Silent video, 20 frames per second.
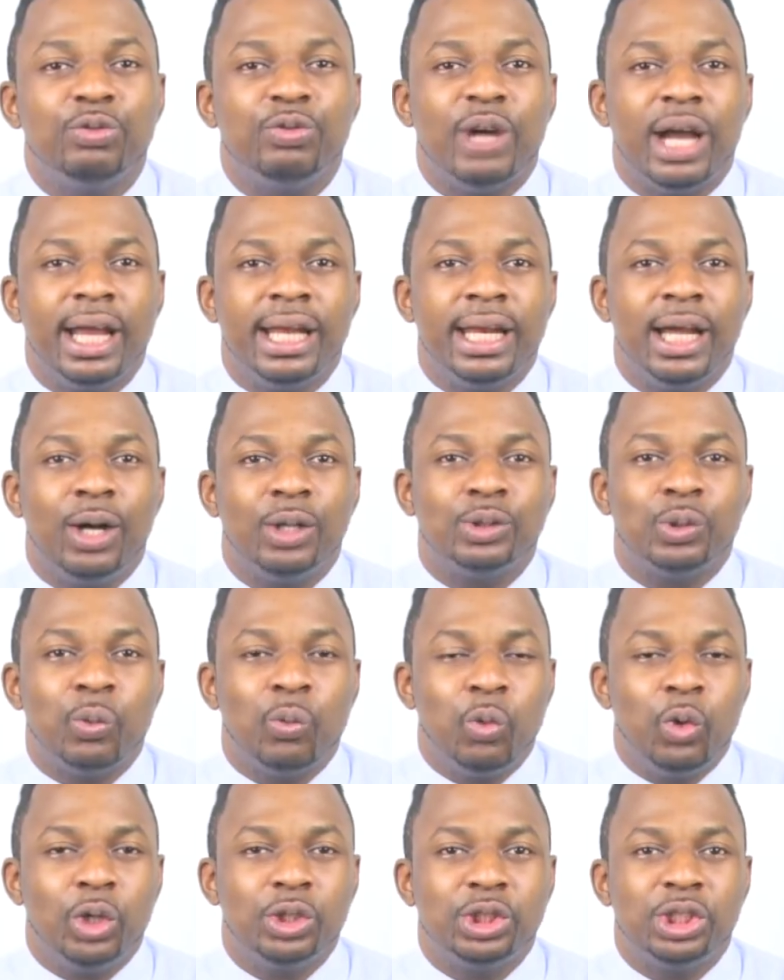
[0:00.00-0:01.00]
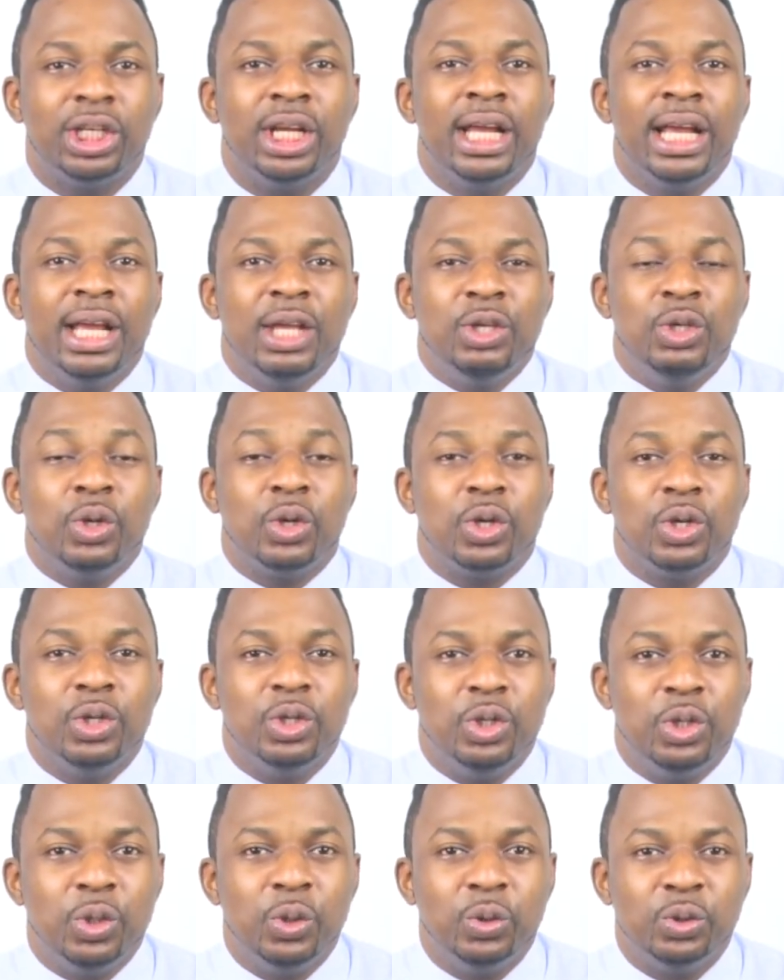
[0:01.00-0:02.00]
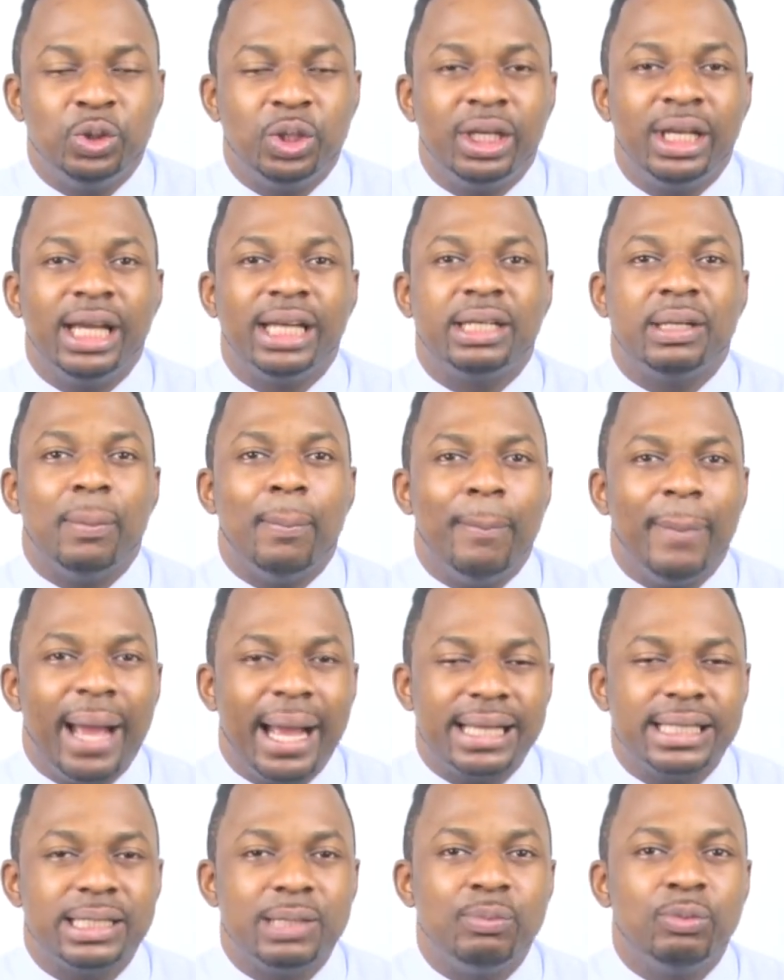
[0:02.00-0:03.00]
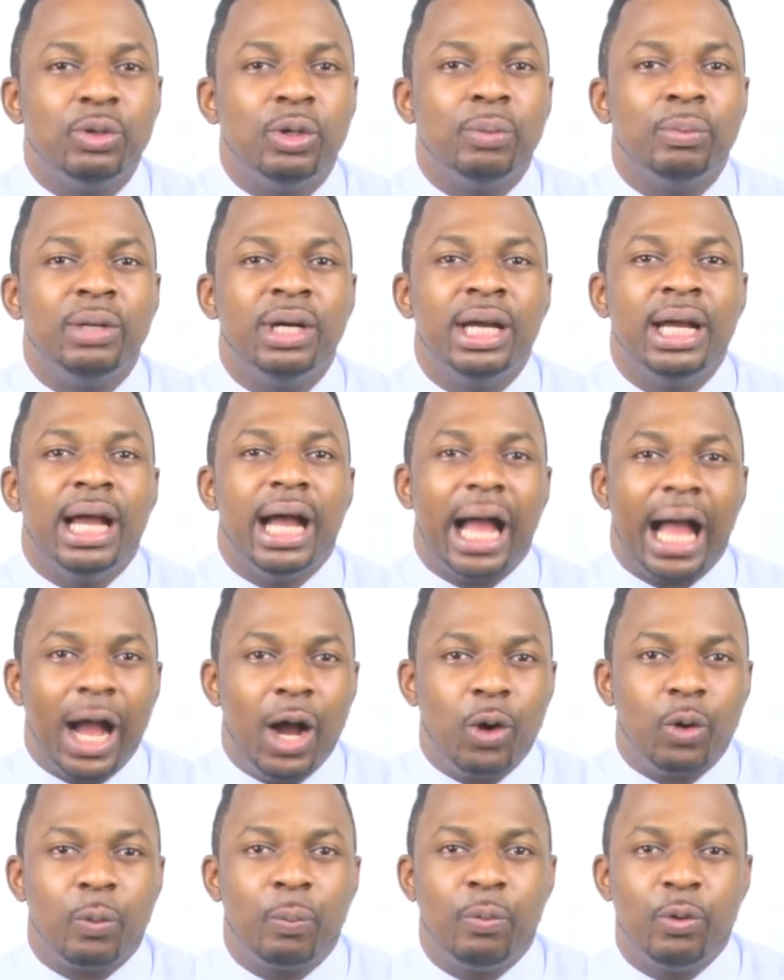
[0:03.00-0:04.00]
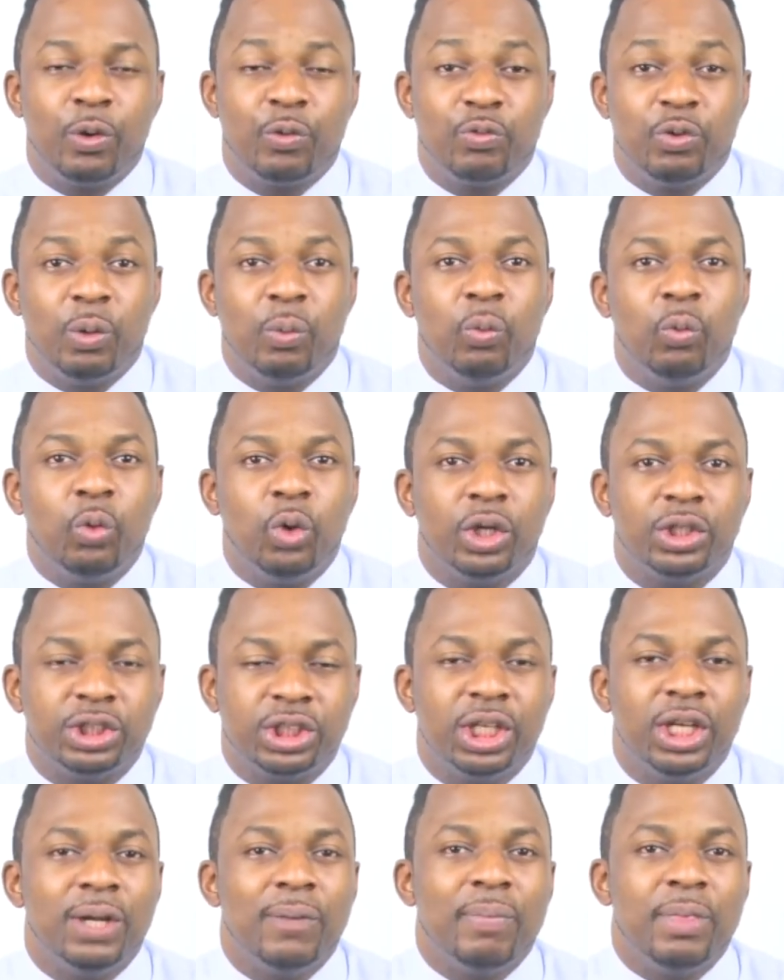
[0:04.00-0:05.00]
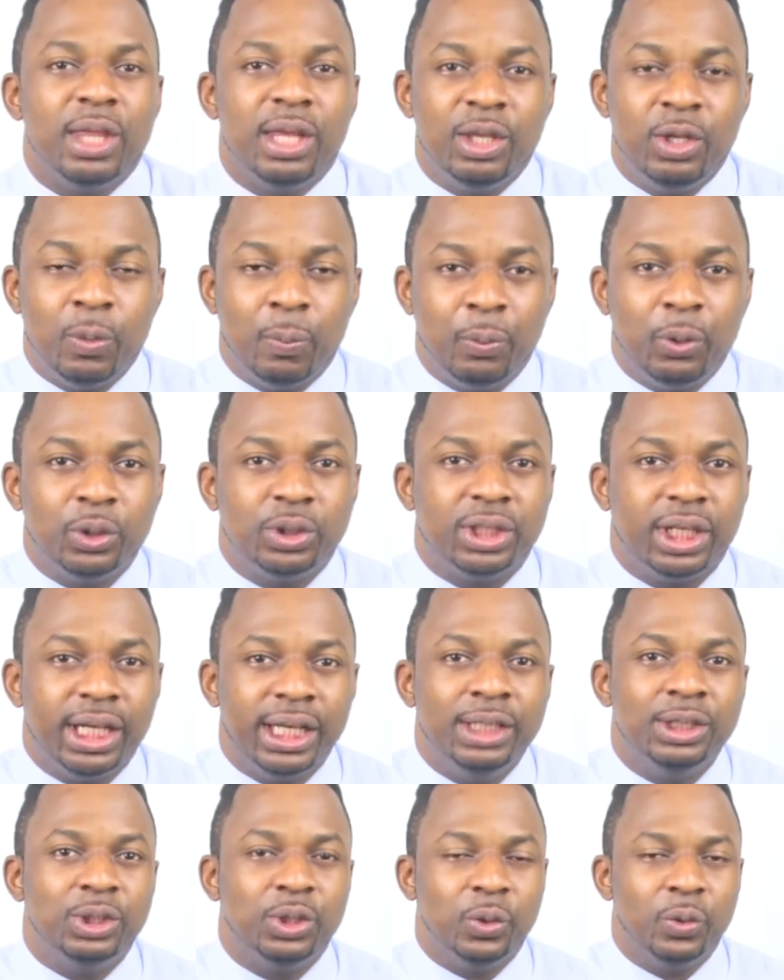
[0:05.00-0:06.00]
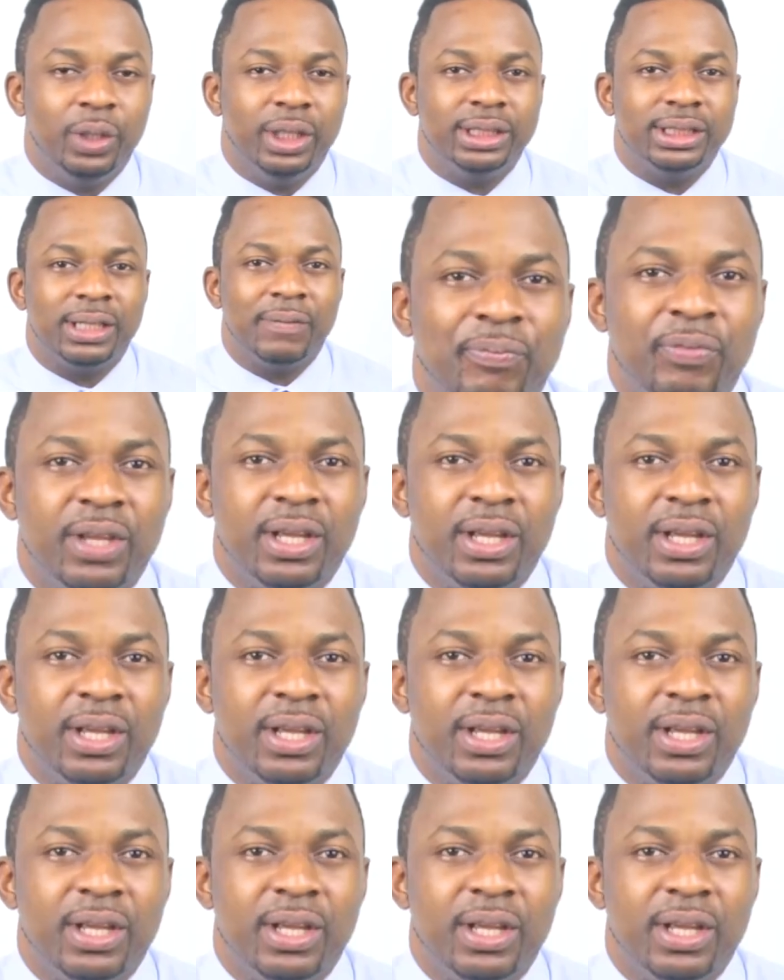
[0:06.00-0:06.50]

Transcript: find out what you can do to get the maximum output from what you put into it.